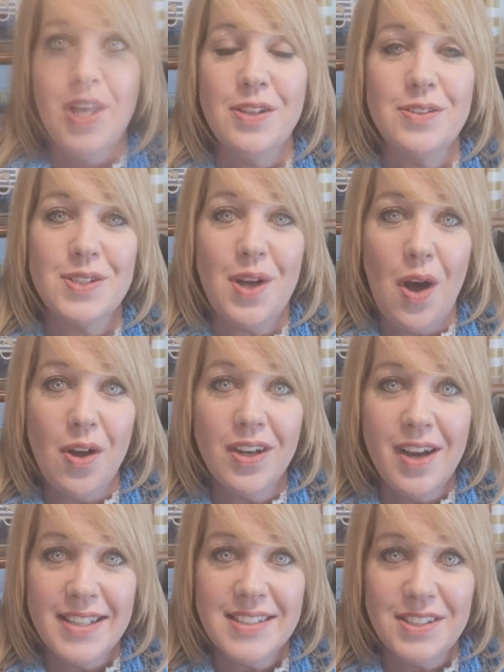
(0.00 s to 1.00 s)
There's all
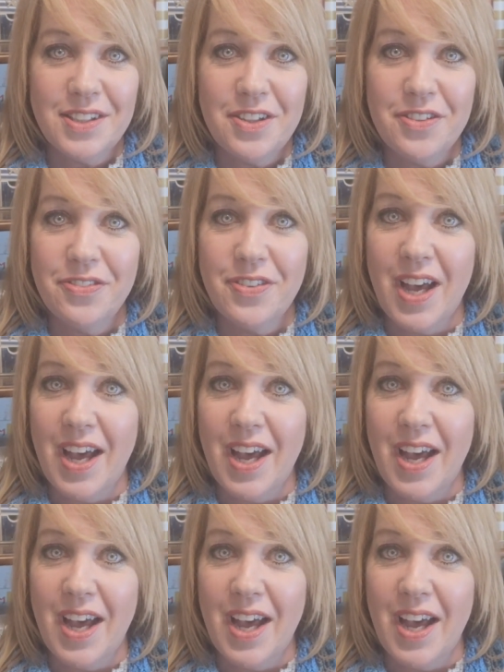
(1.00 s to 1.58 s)
kinds of